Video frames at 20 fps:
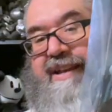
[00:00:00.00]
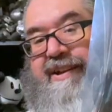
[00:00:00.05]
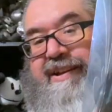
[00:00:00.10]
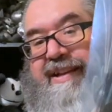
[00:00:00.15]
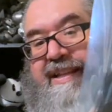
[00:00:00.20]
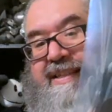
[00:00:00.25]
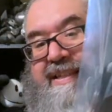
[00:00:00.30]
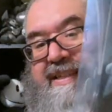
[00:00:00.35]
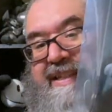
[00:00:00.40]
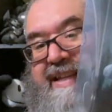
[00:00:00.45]

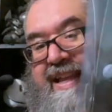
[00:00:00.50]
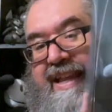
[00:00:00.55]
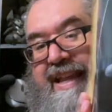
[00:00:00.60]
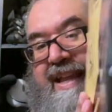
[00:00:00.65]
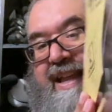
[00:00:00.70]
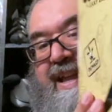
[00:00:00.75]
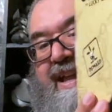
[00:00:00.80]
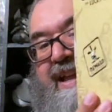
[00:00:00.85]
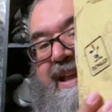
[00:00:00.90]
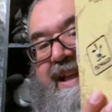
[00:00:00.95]
can see
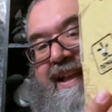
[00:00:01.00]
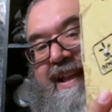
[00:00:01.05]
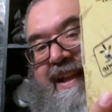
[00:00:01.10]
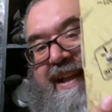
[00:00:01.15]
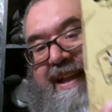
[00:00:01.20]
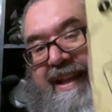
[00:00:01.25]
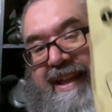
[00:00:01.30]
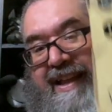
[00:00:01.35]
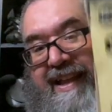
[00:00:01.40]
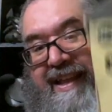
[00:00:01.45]

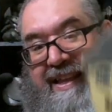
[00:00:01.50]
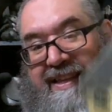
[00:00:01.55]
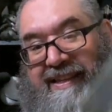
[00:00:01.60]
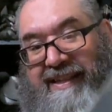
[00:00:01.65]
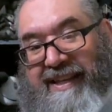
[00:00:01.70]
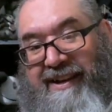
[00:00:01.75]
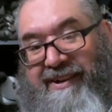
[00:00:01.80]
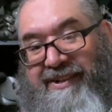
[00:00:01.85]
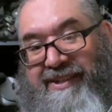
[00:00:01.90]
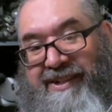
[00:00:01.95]
his
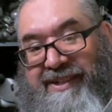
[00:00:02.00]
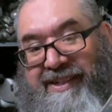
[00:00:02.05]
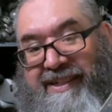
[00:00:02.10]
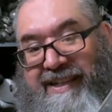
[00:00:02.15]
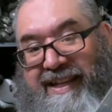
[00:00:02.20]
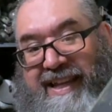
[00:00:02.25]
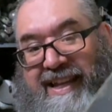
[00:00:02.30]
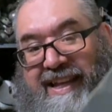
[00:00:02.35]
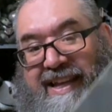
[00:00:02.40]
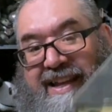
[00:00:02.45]
ears are
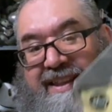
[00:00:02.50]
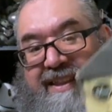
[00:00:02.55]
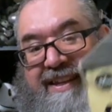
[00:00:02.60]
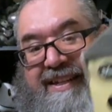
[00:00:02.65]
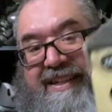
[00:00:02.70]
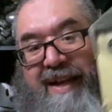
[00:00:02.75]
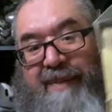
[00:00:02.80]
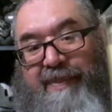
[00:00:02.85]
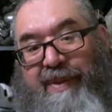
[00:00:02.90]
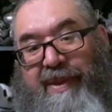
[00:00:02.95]
sticking out of the
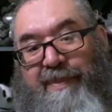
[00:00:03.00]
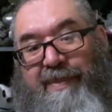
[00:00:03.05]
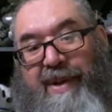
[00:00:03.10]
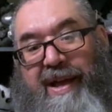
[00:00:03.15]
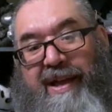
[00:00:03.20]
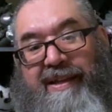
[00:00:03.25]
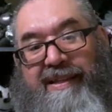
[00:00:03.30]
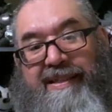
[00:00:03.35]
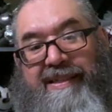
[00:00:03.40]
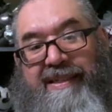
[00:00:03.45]
top of the
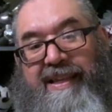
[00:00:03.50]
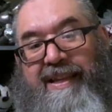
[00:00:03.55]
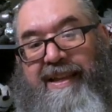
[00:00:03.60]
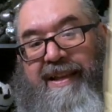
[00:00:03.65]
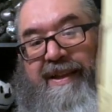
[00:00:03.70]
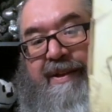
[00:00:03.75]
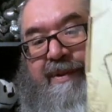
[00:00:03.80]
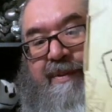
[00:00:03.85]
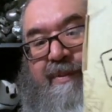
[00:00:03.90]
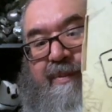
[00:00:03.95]
box.
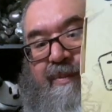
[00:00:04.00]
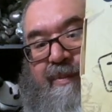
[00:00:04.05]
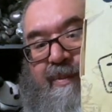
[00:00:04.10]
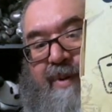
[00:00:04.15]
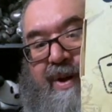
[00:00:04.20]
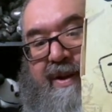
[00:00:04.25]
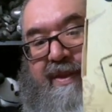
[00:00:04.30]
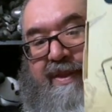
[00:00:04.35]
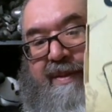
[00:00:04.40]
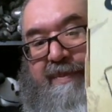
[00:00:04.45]

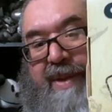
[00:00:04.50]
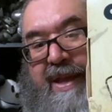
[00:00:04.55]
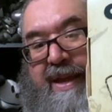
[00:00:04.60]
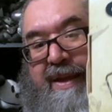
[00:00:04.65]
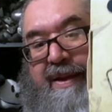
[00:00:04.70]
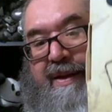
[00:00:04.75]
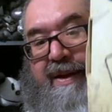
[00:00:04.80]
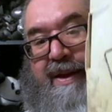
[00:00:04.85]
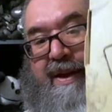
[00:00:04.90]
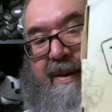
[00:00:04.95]
One of the
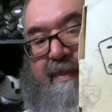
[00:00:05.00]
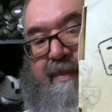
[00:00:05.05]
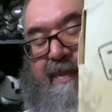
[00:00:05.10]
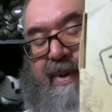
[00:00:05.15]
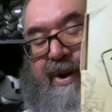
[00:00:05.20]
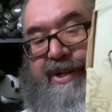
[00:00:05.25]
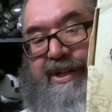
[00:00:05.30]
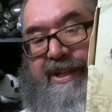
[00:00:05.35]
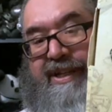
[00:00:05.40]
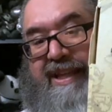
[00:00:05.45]
big
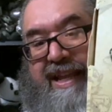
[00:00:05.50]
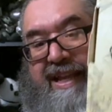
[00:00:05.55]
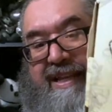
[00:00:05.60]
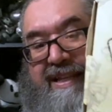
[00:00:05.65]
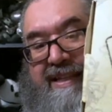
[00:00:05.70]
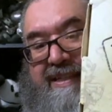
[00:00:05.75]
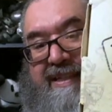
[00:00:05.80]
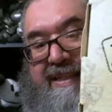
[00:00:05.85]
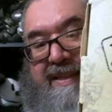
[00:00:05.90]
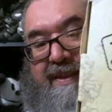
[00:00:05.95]
merch
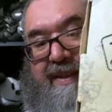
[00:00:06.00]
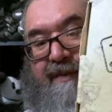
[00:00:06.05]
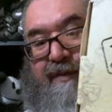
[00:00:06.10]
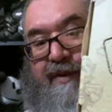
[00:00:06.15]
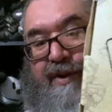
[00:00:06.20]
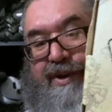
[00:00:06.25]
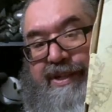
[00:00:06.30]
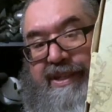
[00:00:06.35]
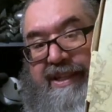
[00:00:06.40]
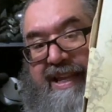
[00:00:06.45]
things, the
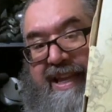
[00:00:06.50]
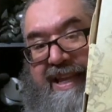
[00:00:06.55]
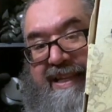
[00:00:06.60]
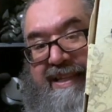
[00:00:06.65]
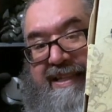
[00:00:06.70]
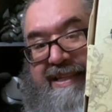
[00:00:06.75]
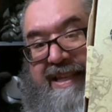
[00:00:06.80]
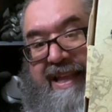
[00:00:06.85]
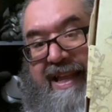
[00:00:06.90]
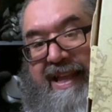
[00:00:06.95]
first
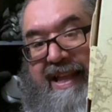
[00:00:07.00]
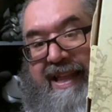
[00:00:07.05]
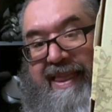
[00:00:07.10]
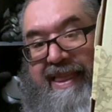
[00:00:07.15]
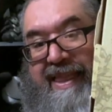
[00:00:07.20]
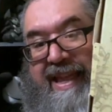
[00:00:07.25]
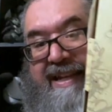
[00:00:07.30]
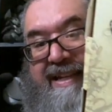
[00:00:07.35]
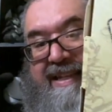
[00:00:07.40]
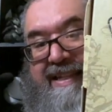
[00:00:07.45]
things
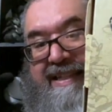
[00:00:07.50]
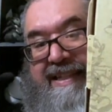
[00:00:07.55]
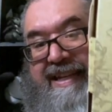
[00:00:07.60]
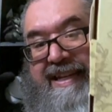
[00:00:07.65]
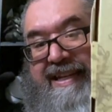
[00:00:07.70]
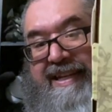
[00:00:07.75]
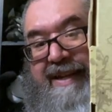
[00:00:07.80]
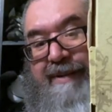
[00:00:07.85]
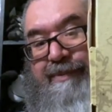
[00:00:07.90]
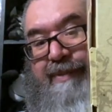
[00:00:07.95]
that Disney
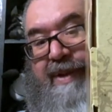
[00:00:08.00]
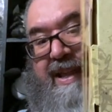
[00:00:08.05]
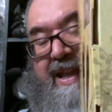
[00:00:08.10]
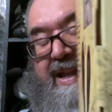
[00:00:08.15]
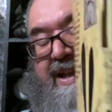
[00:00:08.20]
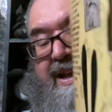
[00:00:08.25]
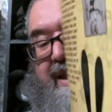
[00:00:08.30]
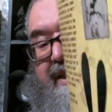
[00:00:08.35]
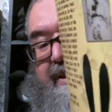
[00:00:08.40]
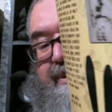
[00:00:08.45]
did when they
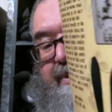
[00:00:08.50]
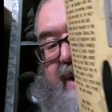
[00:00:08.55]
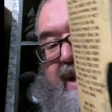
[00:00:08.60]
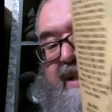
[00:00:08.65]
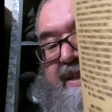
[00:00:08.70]
got the rights